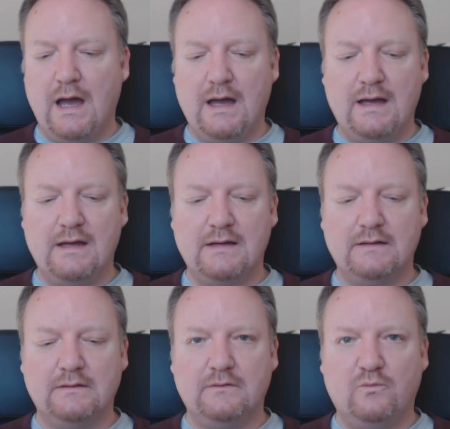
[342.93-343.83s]

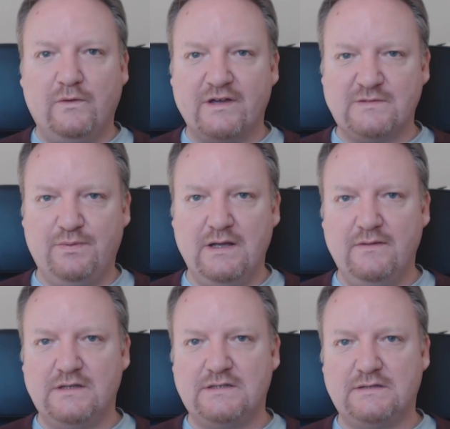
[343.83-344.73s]
And we've explained
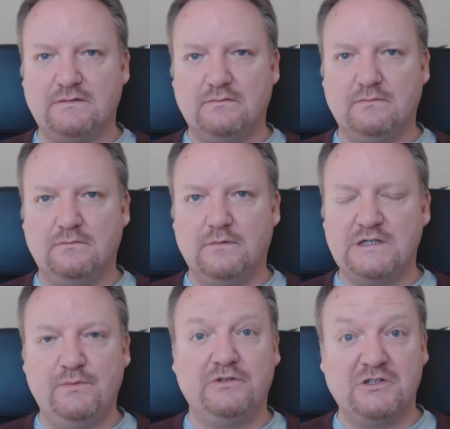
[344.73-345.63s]
this
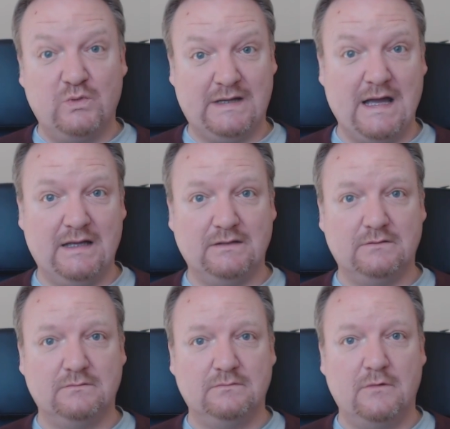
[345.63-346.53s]
as much as we can
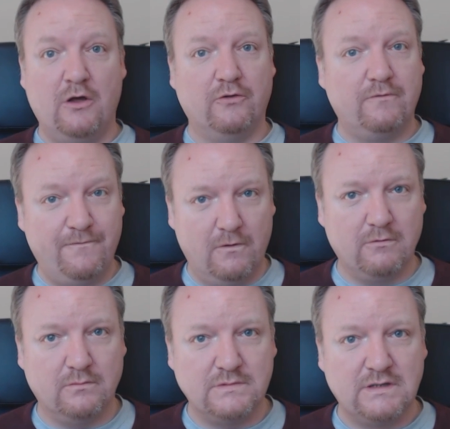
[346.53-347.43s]
on the
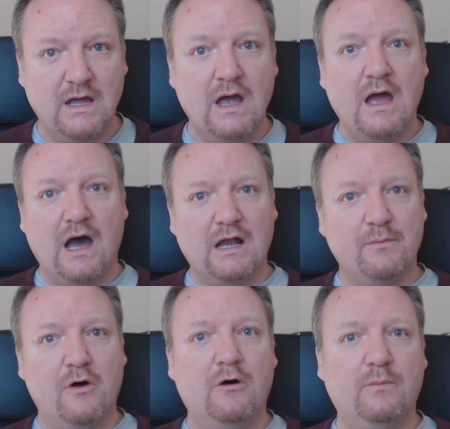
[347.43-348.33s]
forums, and
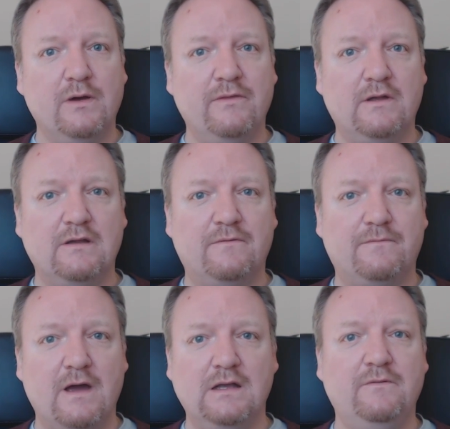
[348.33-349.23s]
I'm hoping that
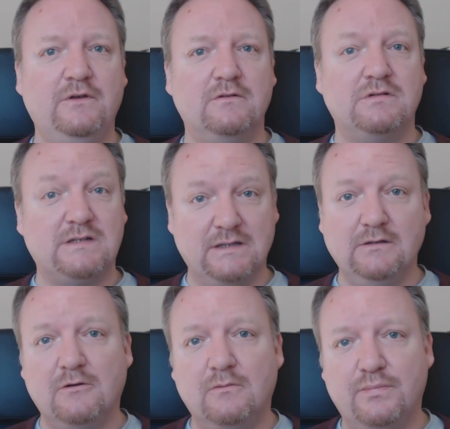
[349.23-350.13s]
if any of you
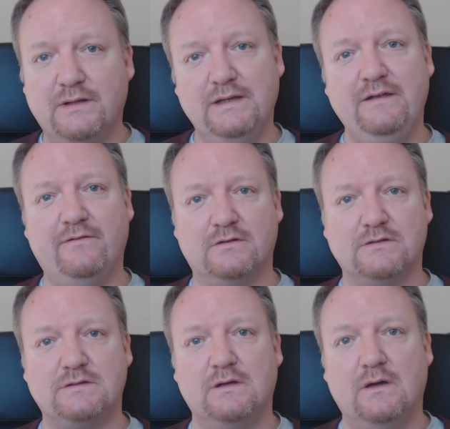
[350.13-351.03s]
still don't believe
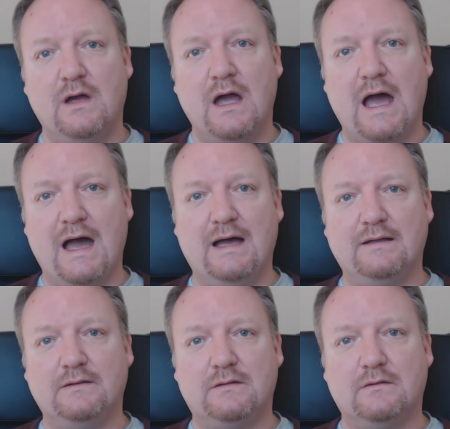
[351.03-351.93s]
us
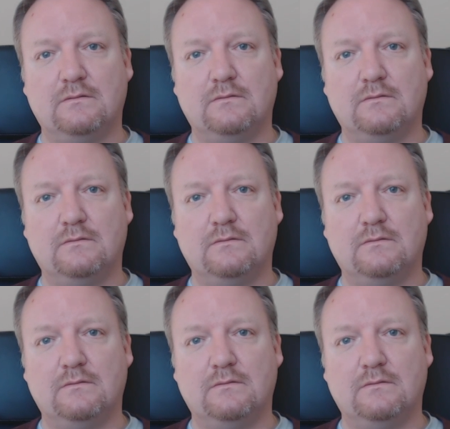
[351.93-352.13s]
and